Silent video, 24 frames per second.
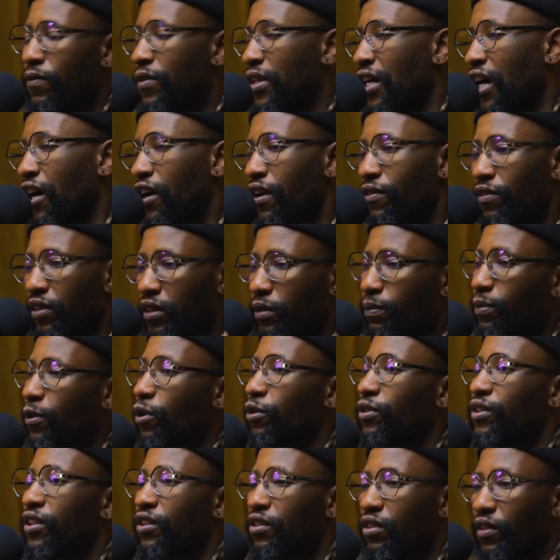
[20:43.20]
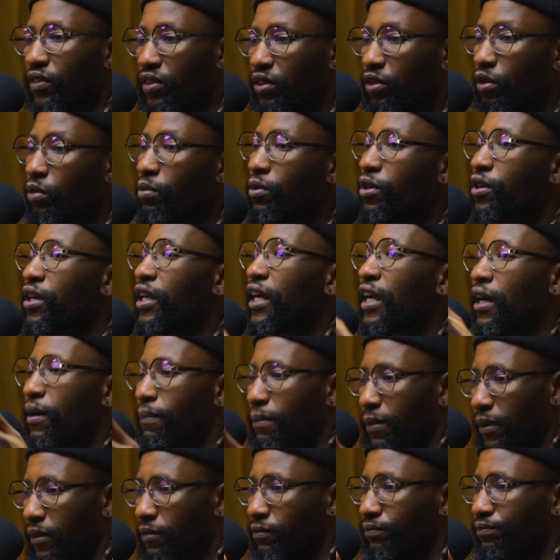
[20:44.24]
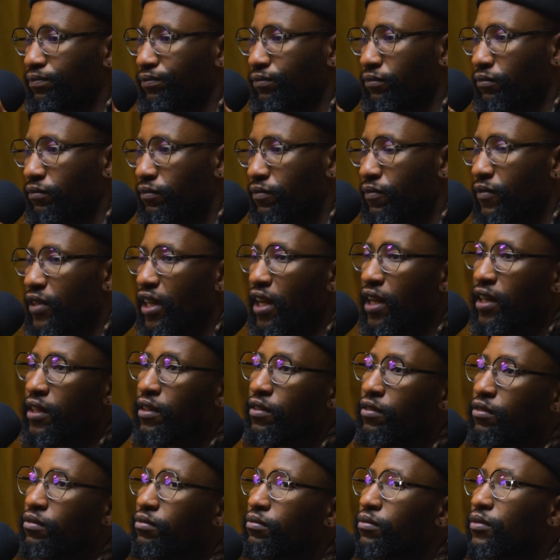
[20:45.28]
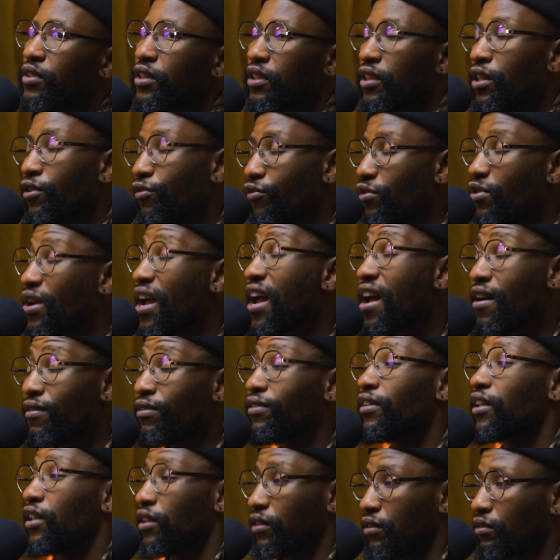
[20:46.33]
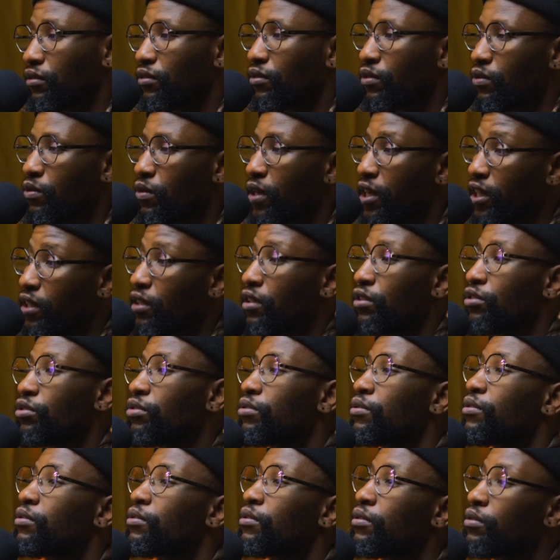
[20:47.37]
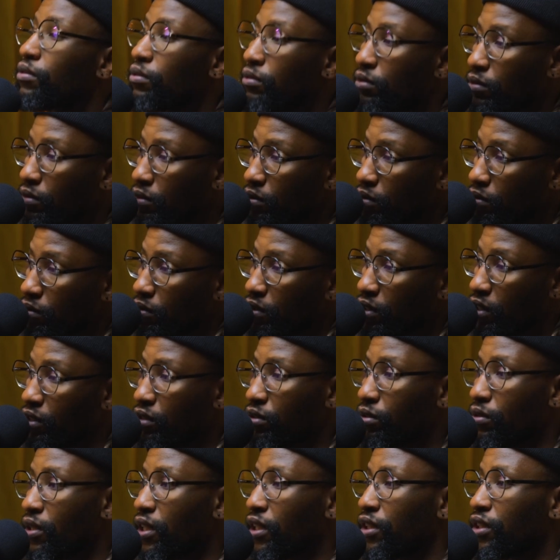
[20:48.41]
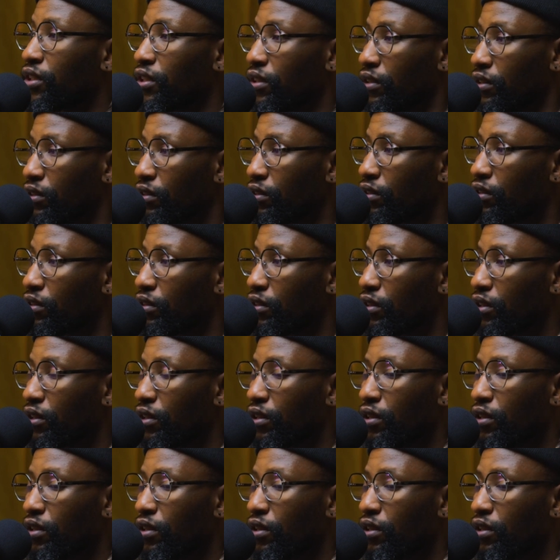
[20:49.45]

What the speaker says: However, the process of sobering up, and if you ever weigh the two situations,